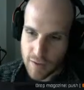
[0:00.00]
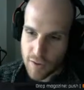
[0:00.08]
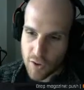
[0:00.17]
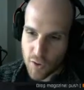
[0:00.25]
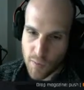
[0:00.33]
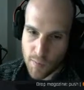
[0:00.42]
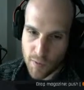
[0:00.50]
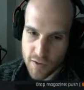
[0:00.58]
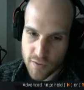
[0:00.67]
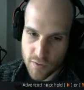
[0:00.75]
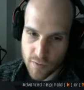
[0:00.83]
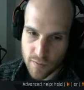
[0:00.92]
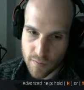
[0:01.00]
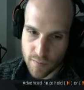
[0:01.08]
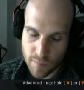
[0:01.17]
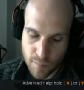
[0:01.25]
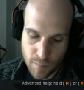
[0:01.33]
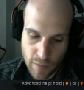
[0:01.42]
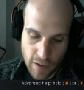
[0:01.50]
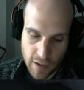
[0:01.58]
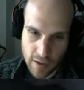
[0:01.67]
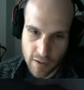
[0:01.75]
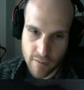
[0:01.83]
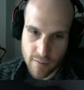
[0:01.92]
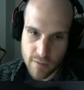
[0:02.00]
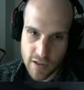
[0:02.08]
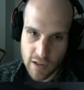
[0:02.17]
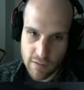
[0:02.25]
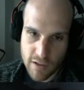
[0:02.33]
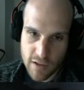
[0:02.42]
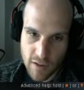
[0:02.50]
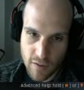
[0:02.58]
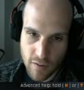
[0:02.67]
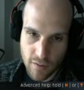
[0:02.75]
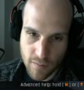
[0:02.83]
Got my buttons wrong. Back in. Safety still on.